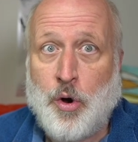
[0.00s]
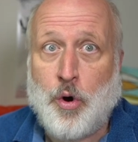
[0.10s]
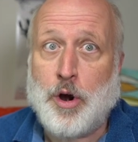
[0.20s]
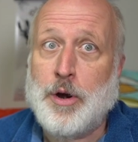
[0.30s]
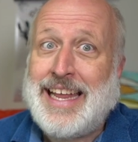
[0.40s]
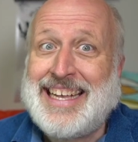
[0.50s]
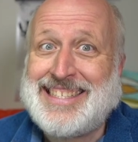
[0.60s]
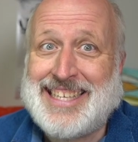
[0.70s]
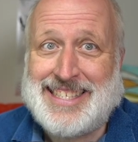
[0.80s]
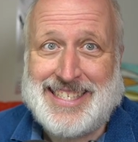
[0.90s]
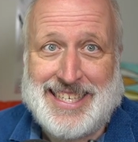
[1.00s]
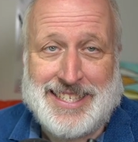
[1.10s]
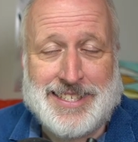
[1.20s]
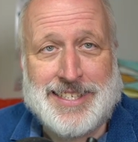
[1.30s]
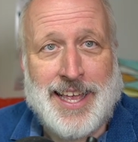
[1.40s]
or
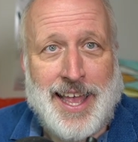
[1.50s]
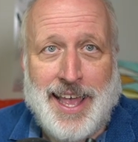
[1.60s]
existence,